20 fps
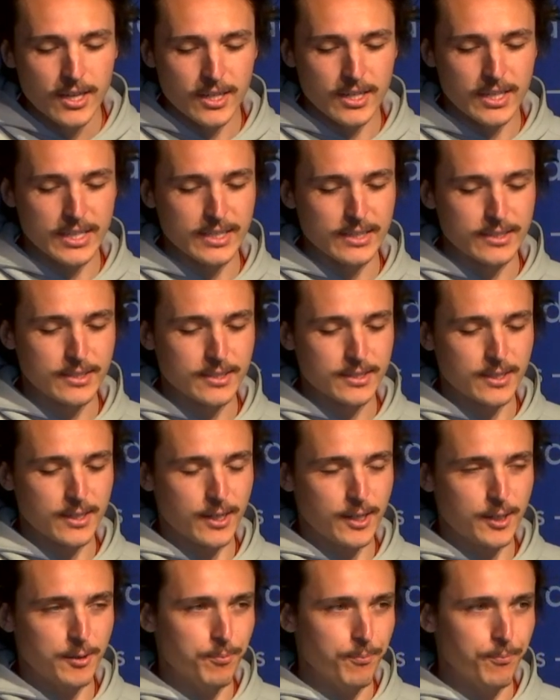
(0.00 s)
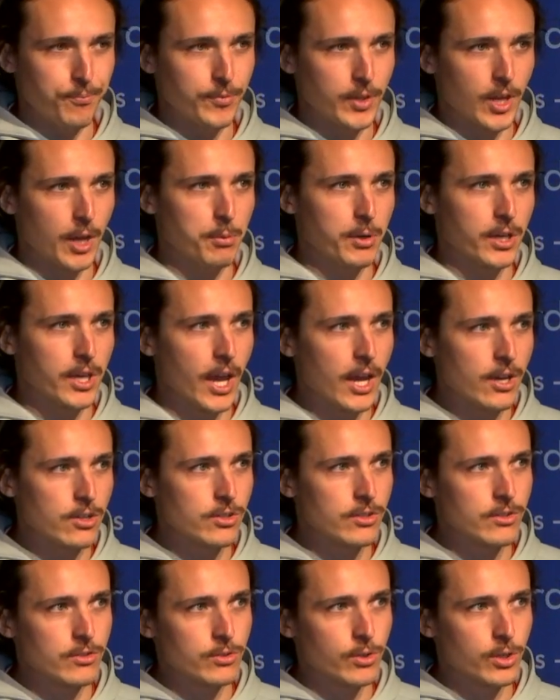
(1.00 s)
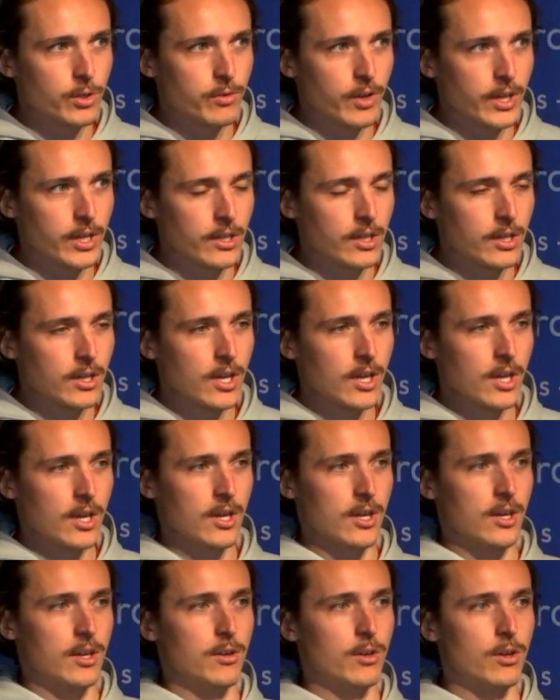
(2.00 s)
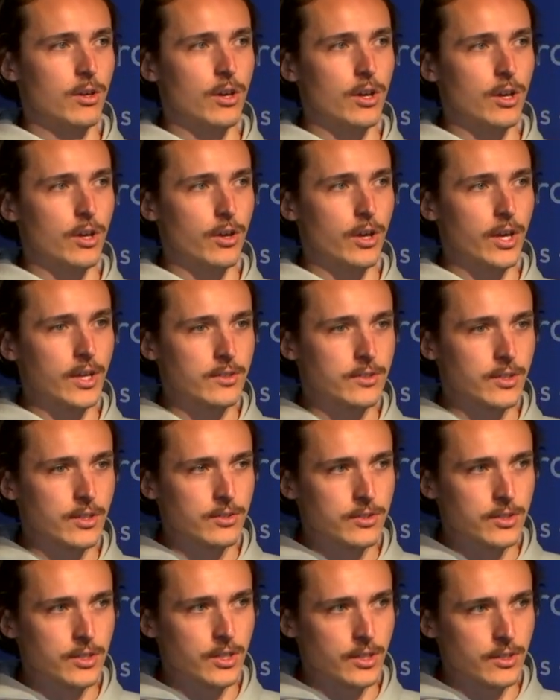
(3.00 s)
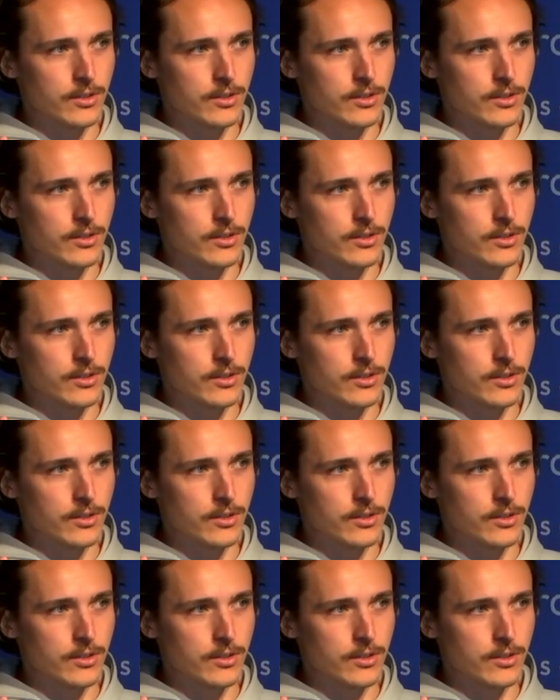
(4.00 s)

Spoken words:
is applications sort of like existed